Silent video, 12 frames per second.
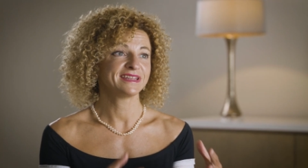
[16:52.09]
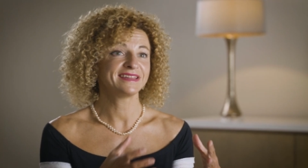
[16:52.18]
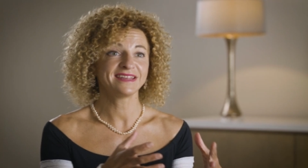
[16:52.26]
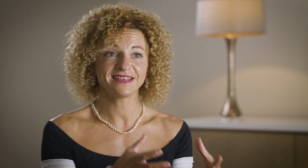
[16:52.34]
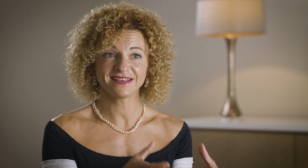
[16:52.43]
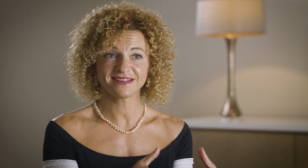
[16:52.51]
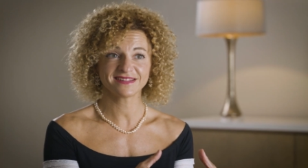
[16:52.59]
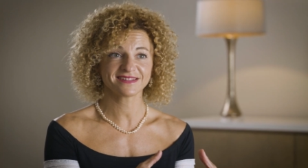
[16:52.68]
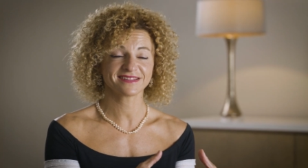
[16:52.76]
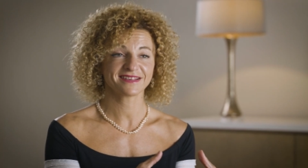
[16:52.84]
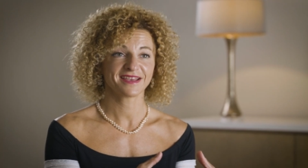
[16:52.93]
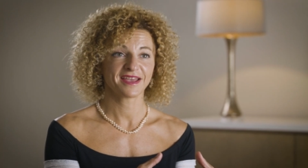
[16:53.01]
it
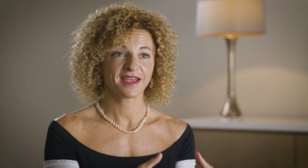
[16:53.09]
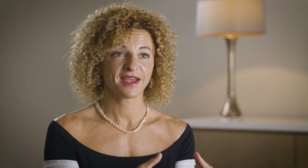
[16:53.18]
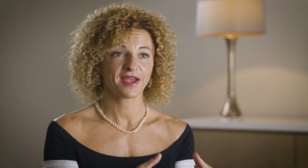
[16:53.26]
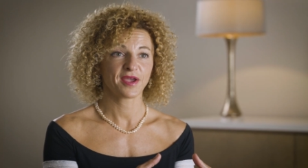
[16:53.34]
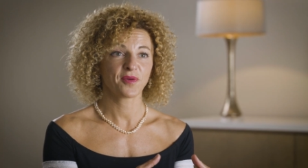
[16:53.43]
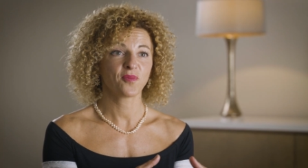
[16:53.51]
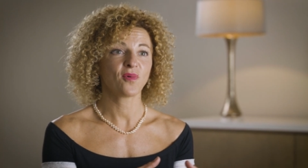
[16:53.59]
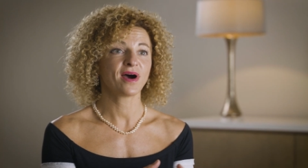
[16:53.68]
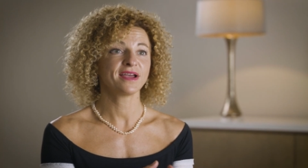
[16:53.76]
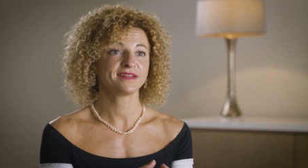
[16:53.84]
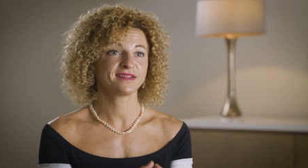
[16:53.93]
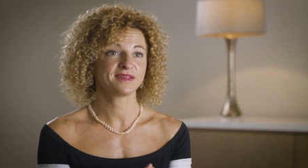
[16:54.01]
is, and
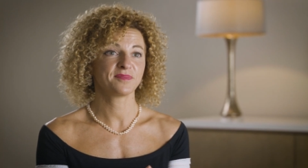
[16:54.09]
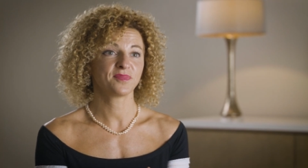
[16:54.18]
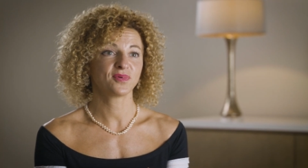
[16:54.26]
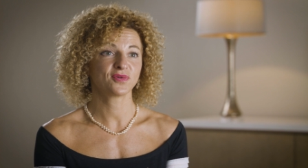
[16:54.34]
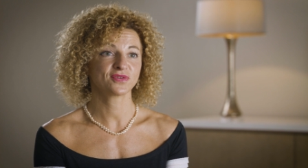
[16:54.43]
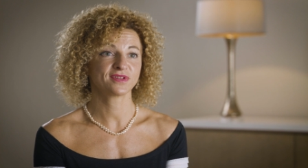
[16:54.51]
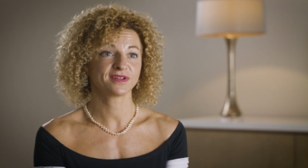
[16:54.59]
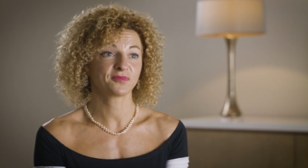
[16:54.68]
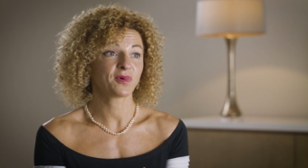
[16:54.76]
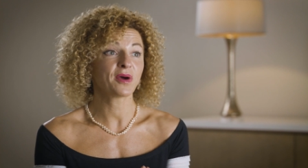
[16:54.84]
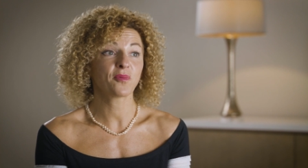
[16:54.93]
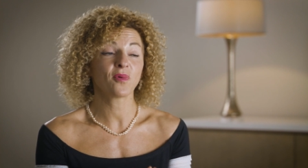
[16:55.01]
why it is
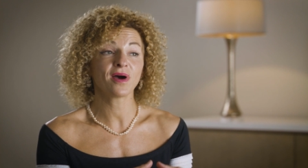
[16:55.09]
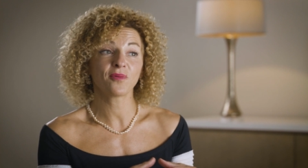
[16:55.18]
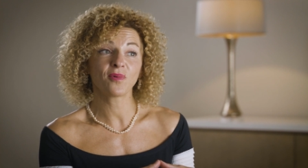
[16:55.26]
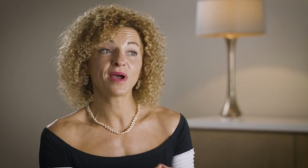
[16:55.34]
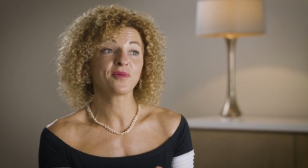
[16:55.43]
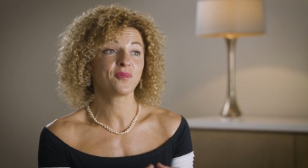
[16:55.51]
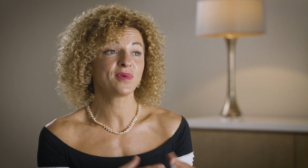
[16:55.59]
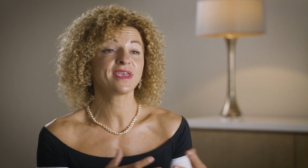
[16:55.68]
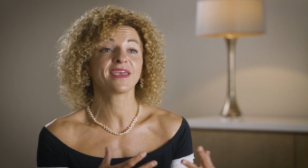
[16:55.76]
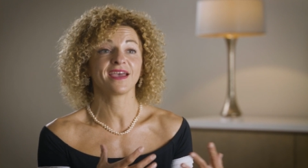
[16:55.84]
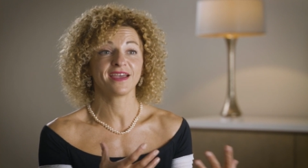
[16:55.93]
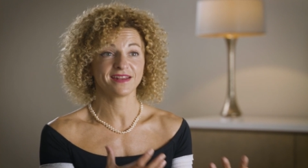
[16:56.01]
important, why, why, why we
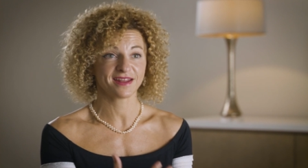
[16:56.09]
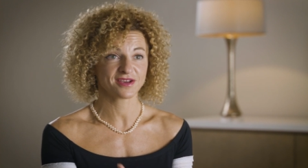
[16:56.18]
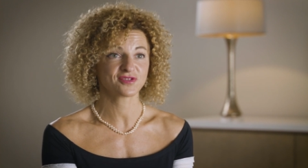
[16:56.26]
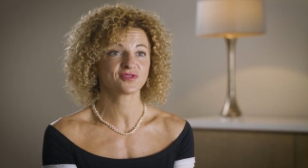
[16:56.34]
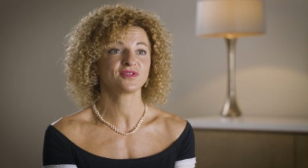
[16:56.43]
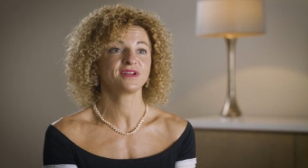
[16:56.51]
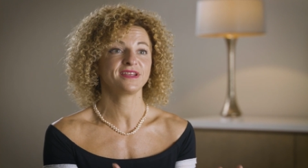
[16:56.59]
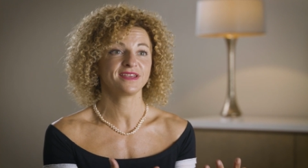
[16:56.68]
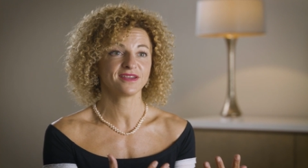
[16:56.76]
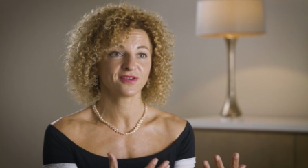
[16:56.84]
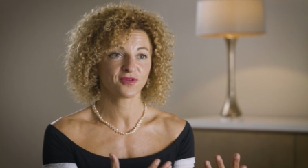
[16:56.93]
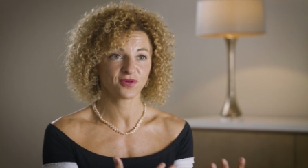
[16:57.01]
can
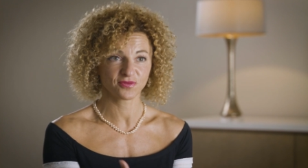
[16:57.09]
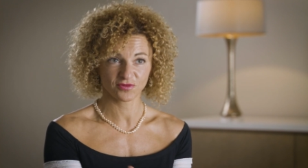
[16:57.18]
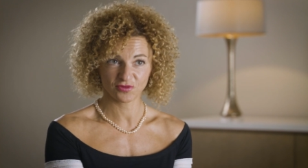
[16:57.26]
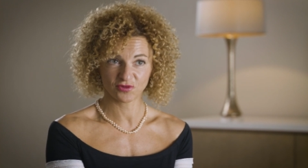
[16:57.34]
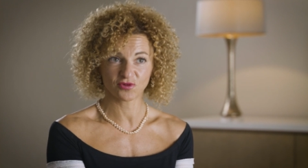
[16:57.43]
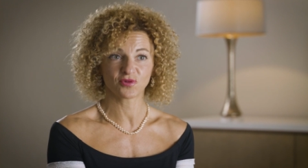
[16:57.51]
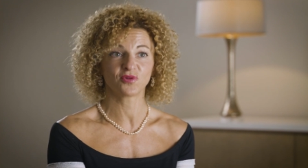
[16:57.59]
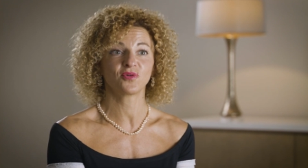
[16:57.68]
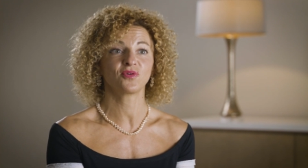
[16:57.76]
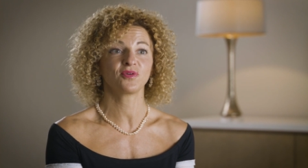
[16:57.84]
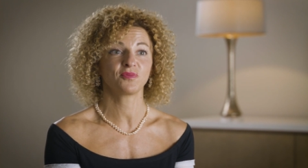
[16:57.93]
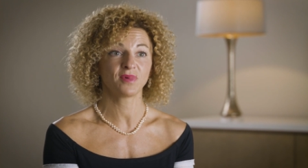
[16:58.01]
actually
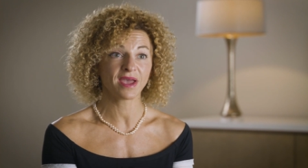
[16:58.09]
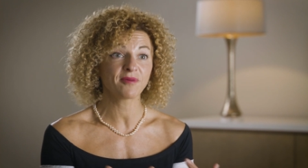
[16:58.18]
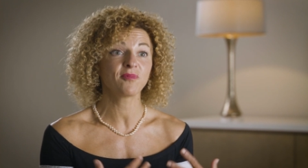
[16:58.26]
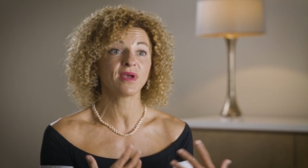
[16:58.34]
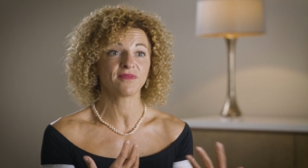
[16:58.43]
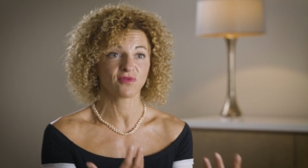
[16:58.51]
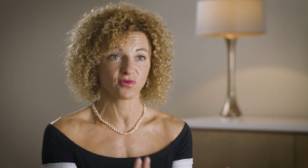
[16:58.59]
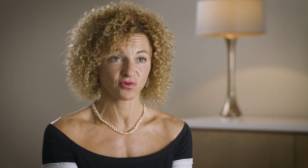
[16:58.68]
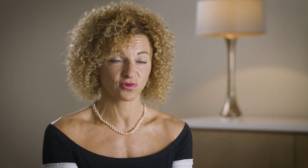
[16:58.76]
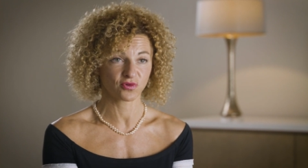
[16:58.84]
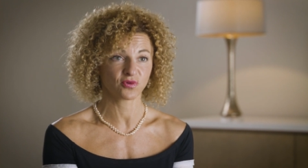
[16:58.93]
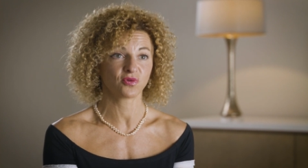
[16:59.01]
control, we, ha we have
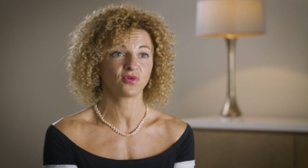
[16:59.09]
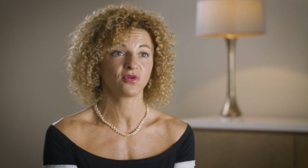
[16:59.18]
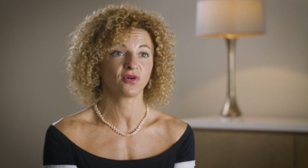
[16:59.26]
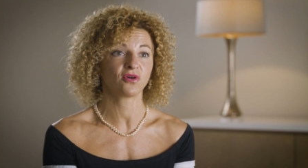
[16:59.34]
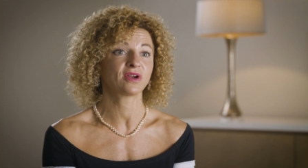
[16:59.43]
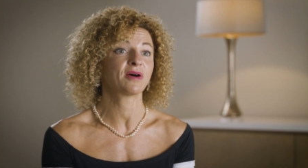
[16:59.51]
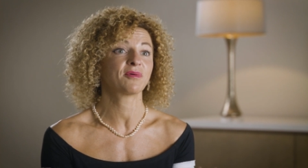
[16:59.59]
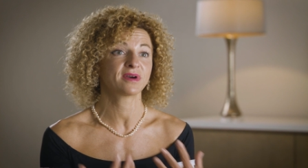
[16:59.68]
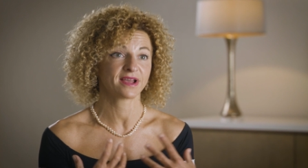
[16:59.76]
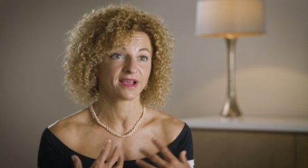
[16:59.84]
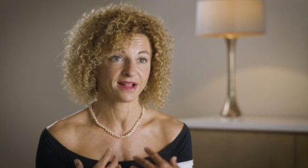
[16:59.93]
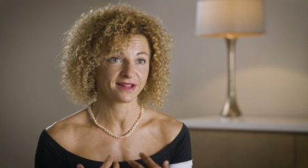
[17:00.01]
control on
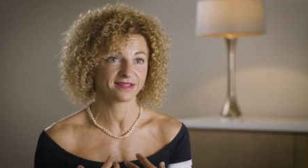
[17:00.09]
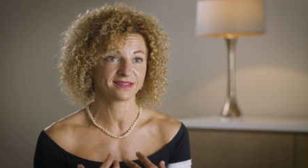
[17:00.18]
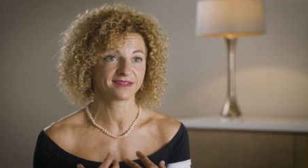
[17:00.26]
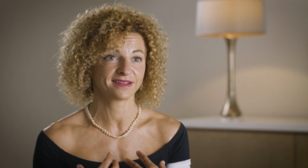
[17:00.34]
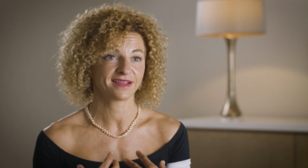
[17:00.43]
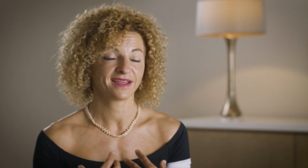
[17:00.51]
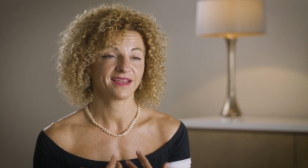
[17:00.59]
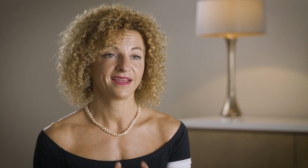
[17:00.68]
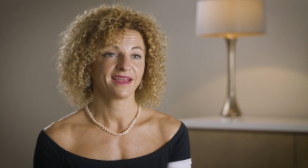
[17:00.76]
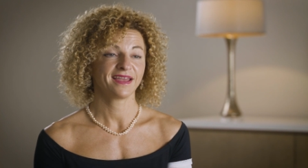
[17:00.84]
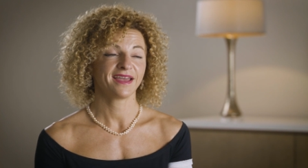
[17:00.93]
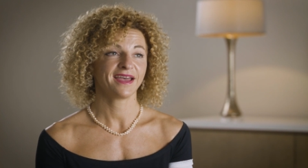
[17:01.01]
our health.
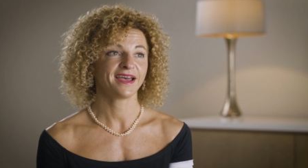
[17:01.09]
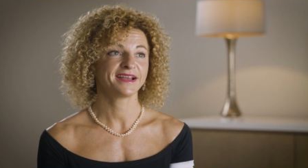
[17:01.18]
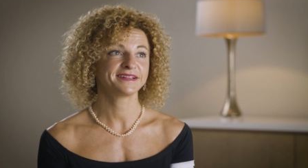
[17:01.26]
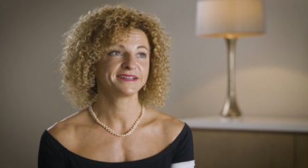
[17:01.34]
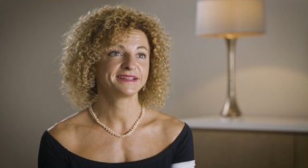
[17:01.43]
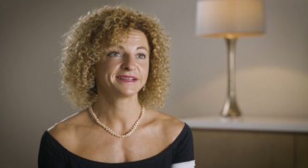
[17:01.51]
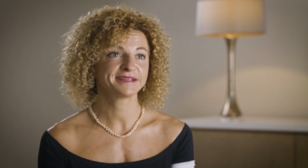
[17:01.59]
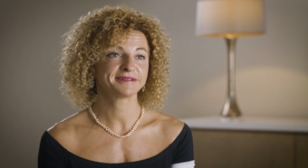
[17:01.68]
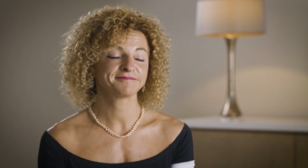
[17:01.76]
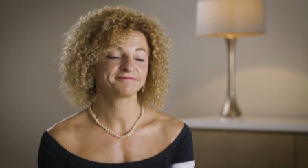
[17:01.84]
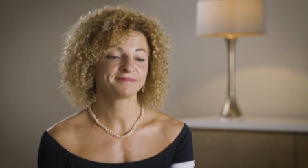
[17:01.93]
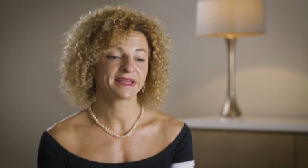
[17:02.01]
And,
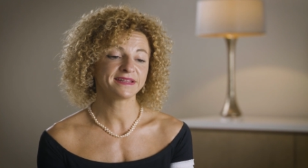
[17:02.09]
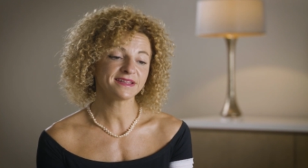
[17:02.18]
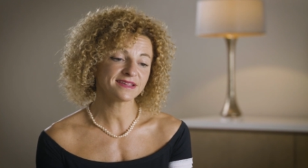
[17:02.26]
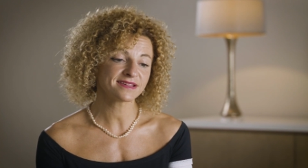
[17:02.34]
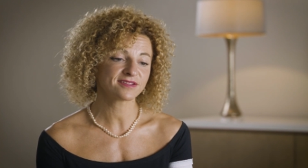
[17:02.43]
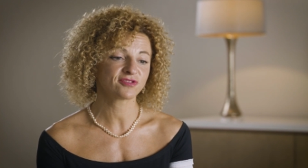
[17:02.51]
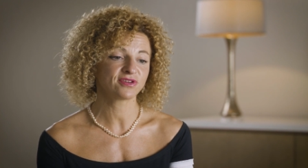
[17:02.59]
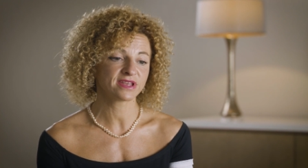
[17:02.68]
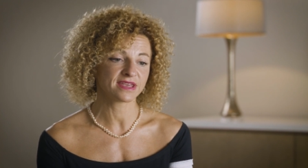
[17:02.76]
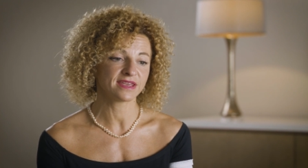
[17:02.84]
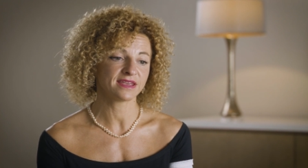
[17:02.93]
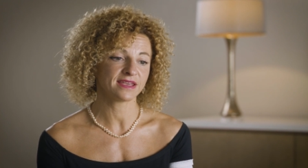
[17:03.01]
um, and this is
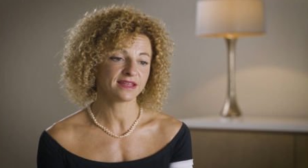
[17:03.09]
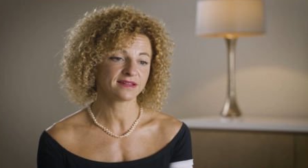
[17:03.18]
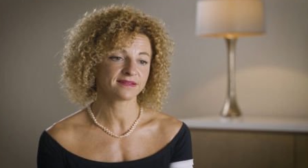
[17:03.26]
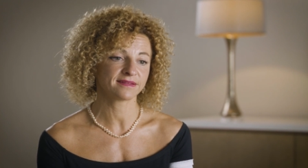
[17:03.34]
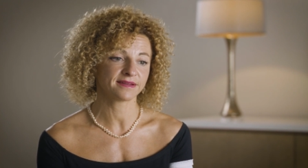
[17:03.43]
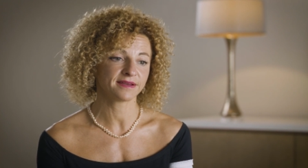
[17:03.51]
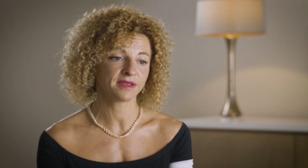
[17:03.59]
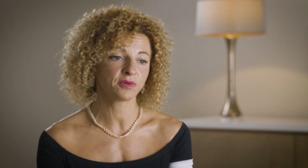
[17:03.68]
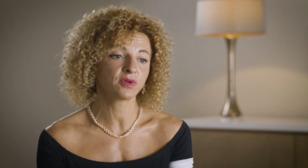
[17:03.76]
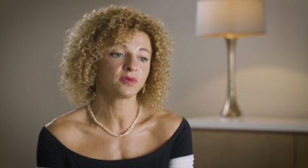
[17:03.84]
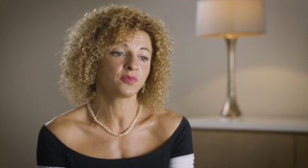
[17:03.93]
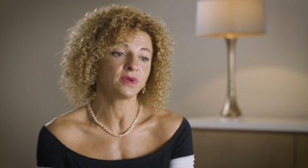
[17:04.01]
tricky. It, uh, it,
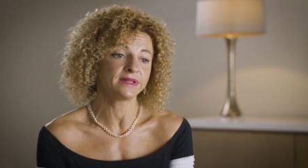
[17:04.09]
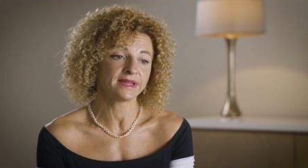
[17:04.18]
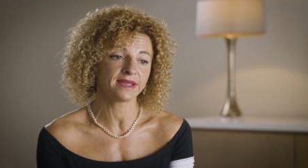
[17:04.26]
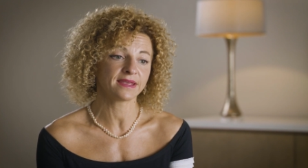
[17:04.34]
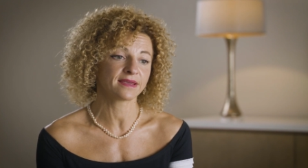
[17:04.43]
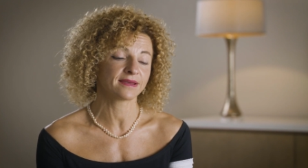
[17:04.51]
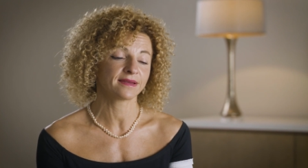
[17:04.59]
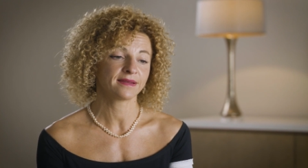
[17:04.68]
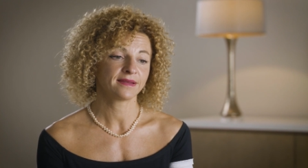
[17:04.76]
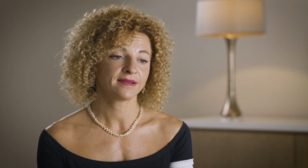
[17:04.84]
it will take